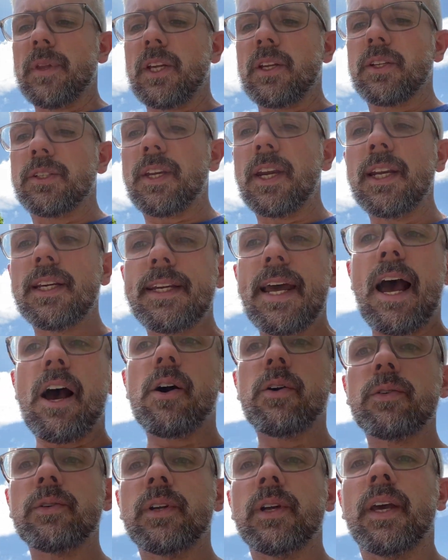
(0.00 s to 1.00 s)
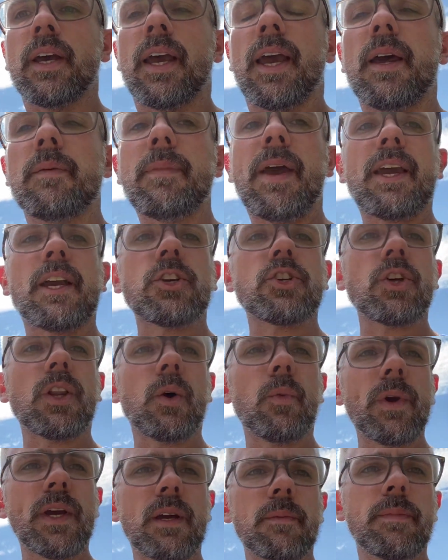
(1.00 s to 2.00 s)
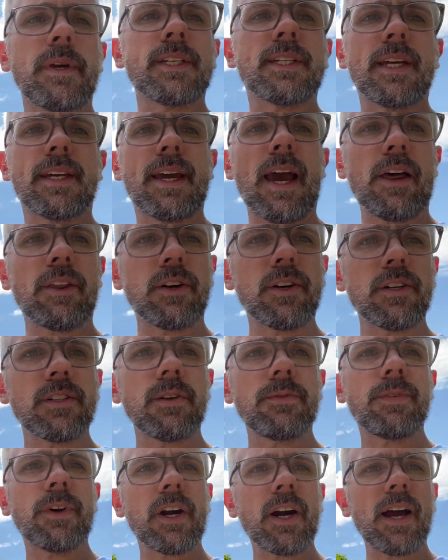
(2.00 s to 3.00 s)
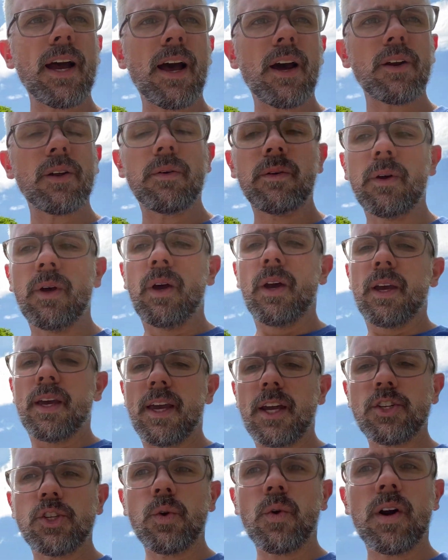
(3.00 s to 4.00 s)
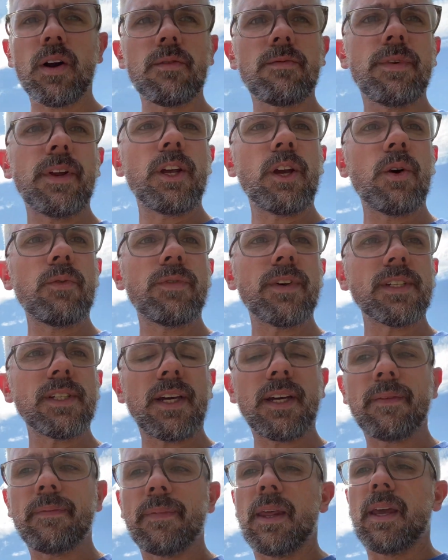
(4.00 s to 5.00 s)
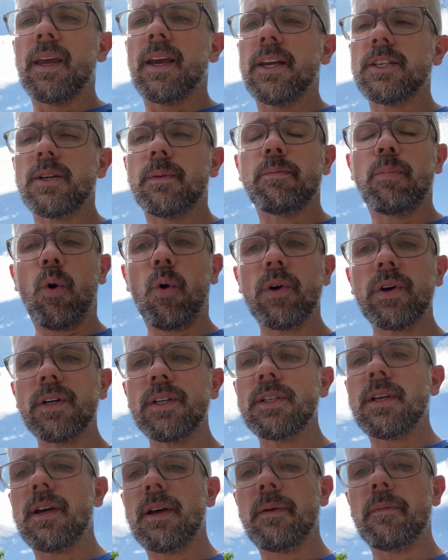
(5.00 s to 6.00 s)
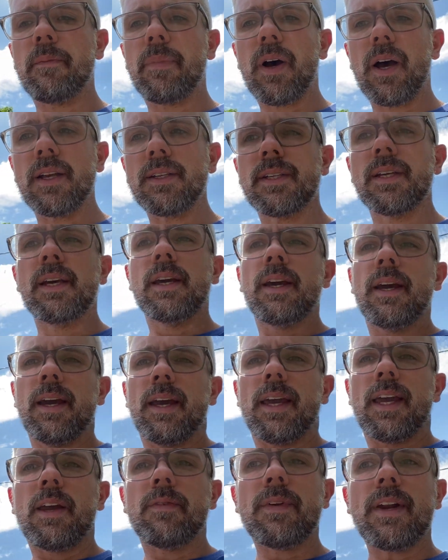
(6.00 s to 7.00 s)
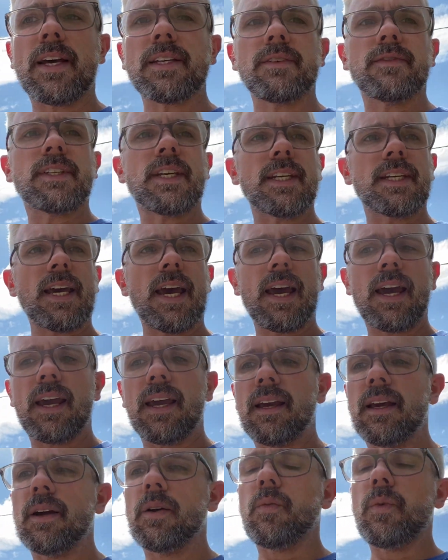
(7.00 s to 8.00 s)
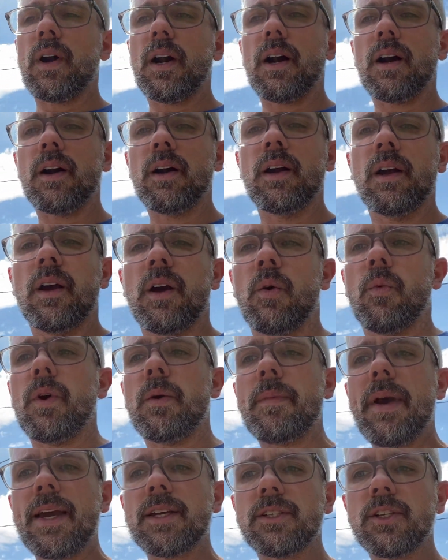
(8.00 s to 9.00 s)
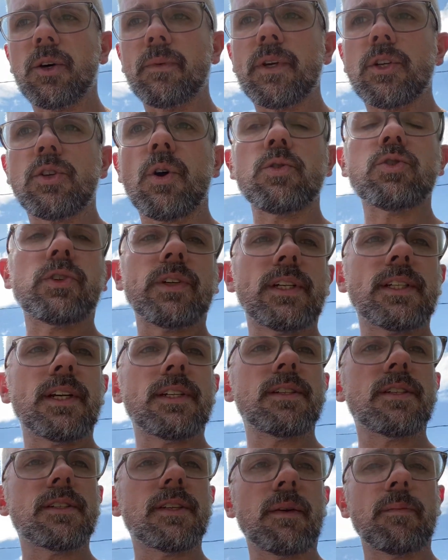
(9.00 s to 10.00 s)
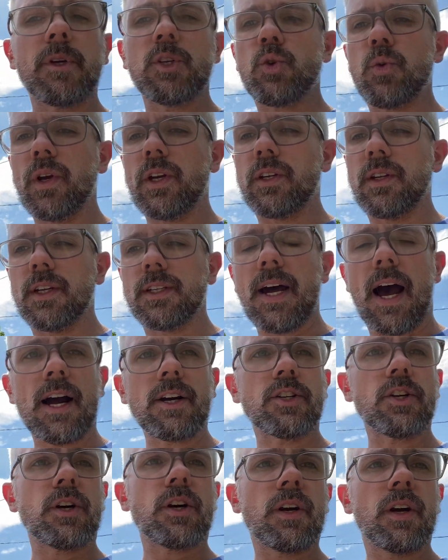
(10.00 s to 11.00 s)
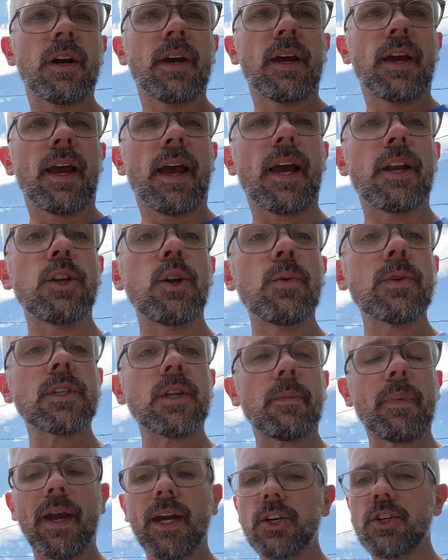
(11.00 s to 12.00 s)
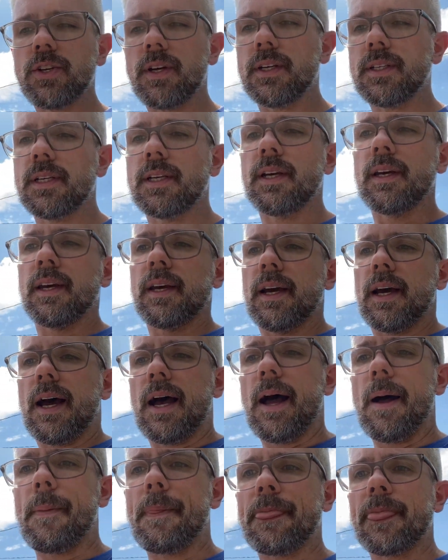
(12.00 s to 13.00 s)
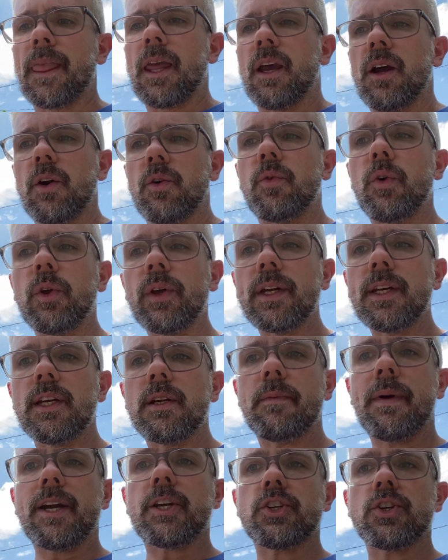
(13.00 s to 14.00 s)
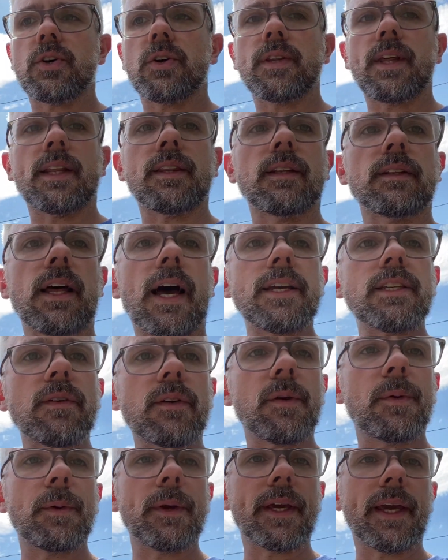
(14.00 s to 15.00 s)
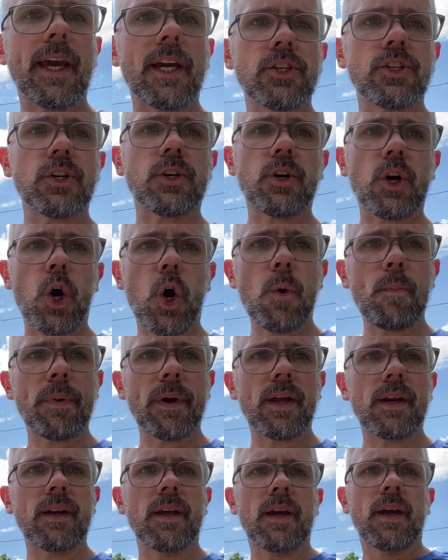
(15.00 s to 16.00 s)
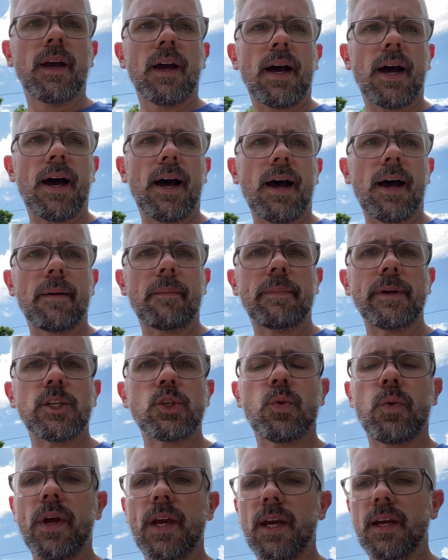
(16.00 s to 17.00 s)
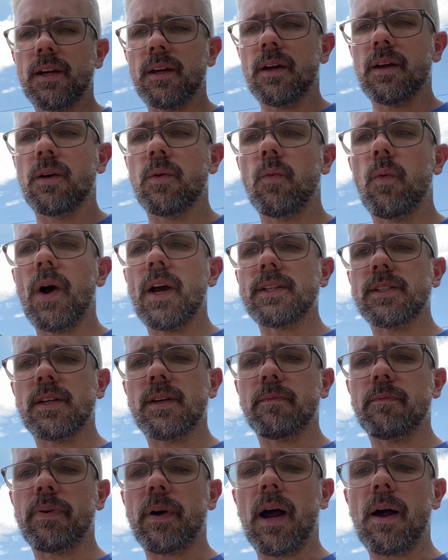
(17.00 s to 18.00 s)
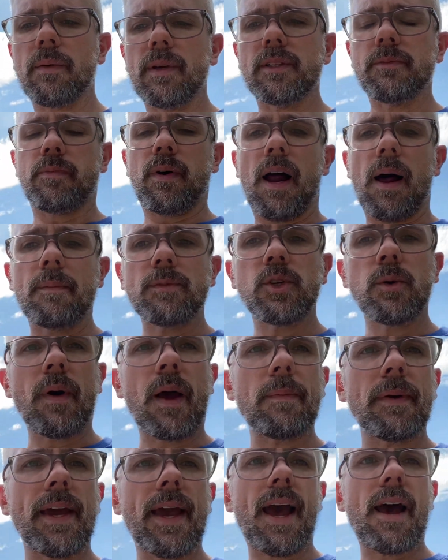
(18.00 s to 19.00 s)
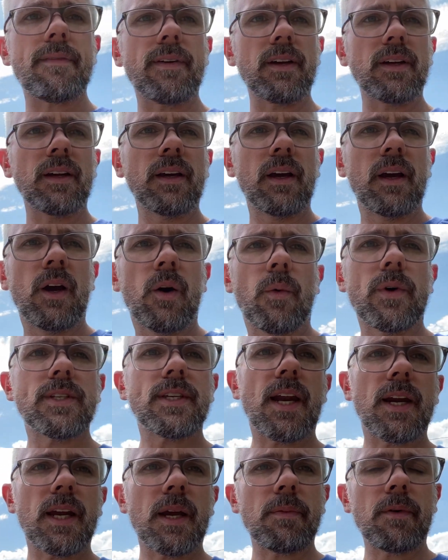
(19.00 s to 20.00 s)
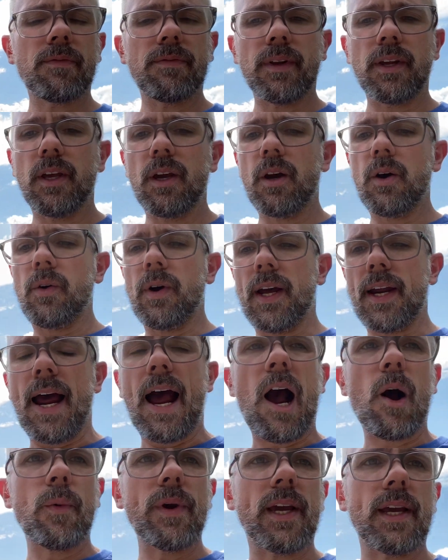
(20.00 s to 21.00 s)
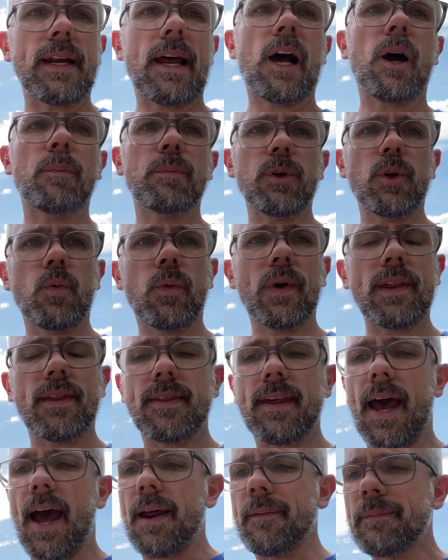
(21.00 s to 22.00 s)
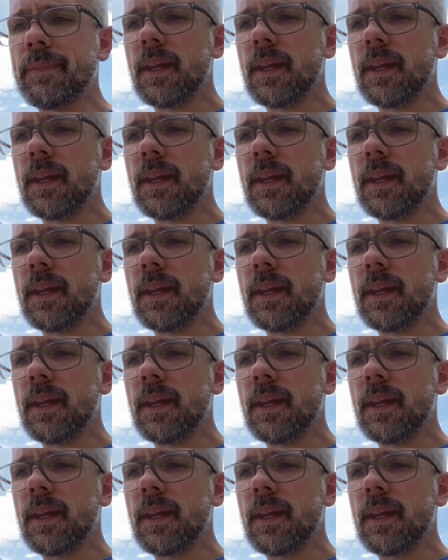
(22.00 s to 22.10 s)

sitting down and making sure that we can be together to figure out how to get you on a video visit is important. But even as of today, where we may still be socially distancing between the doctor and you as the patient, we really need to make sure that the lines of communication are open between what problems you might be having with setting up a video and how we can help you with that.